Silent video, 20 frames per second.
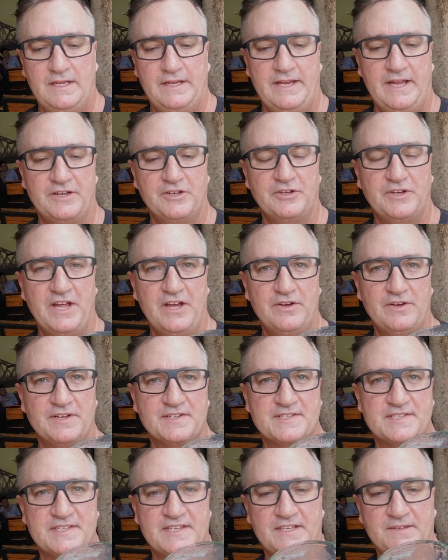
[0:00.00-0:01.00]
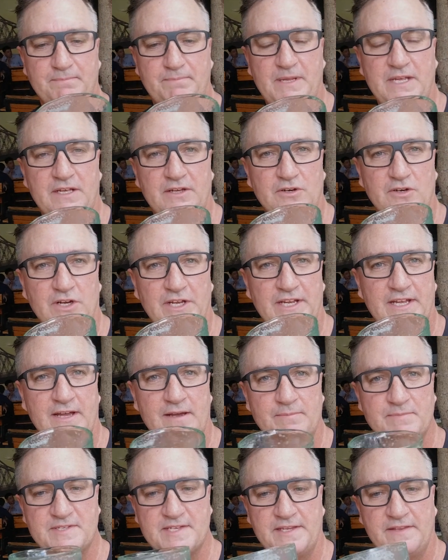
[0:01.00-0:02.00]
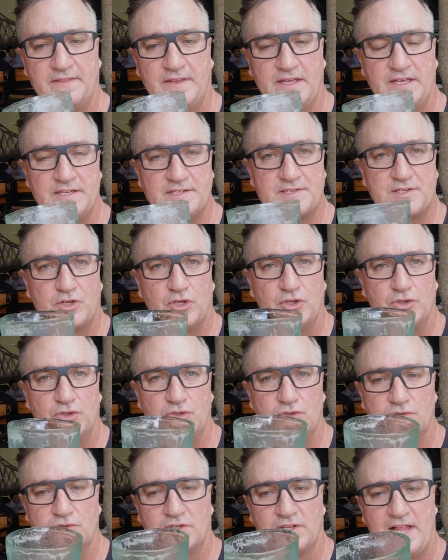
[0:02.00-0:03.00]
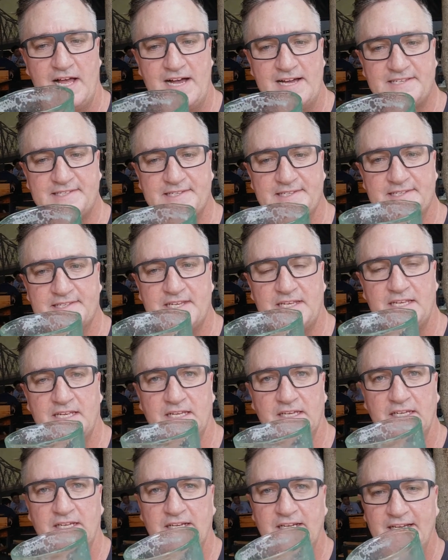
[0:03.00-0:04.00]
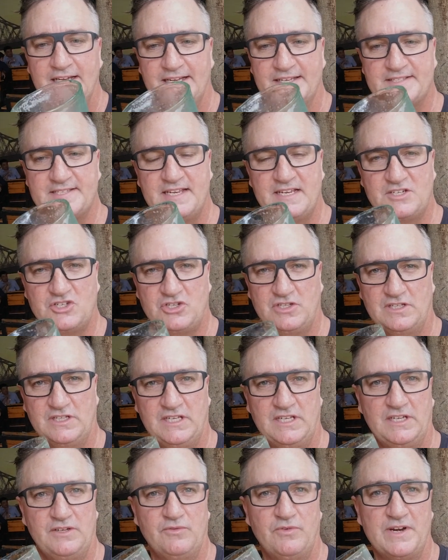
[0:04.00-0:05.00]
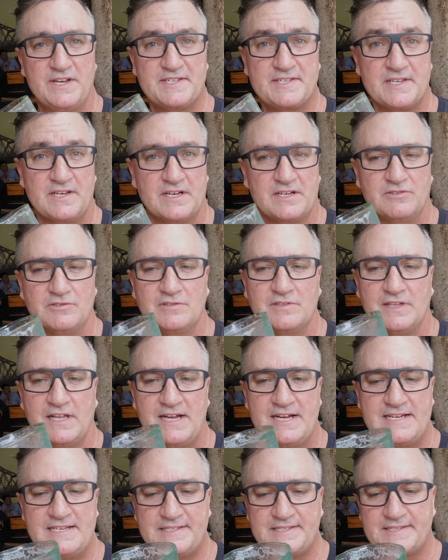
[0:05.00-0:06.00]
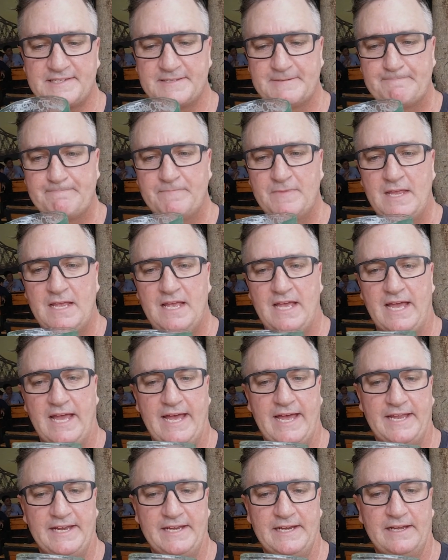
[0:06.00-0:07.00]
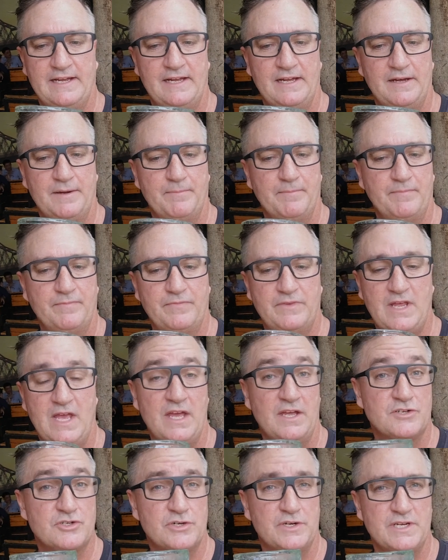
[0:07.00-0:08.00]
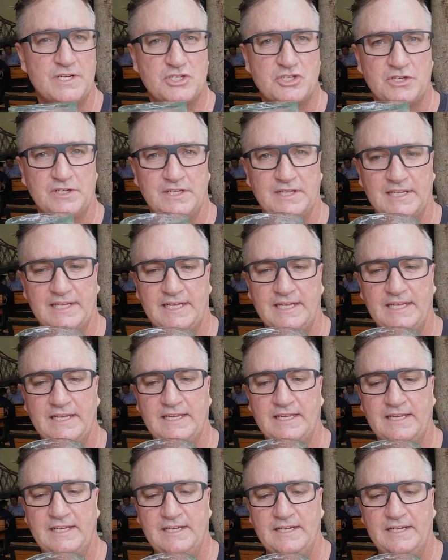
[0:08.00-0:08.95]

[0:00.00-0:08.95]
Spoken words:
Now you'll notice that beer hoi comes in these cool glasses here. It's actually recycled glass, and yeah, traditionally